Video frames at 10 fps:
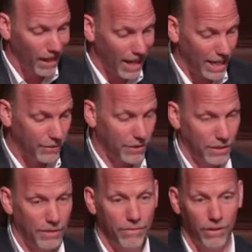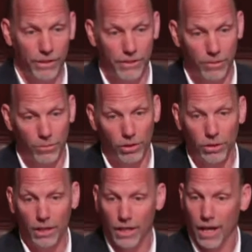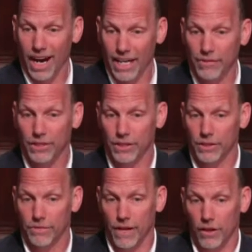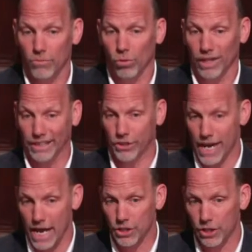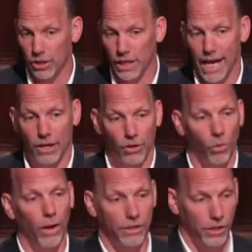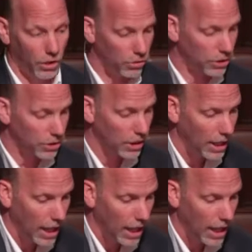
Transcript: IFC, very similar. IFC is found more internationally and on the West Coast,